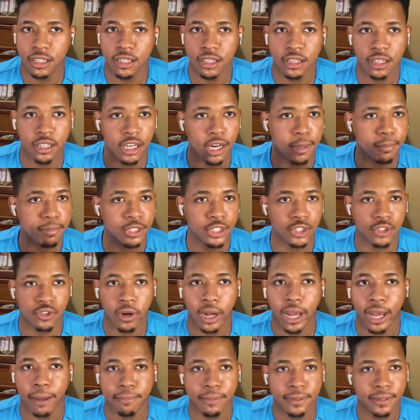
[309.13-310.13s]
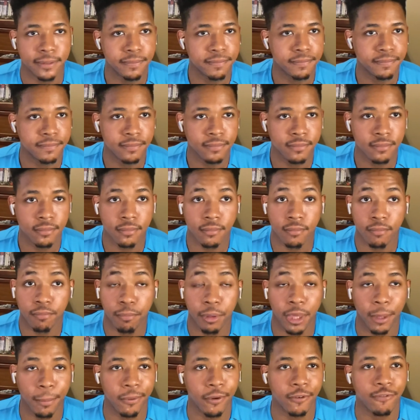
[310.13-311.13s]
numbers drop.
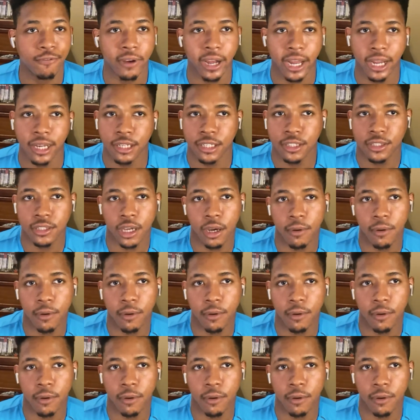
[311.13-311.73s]
People finally saw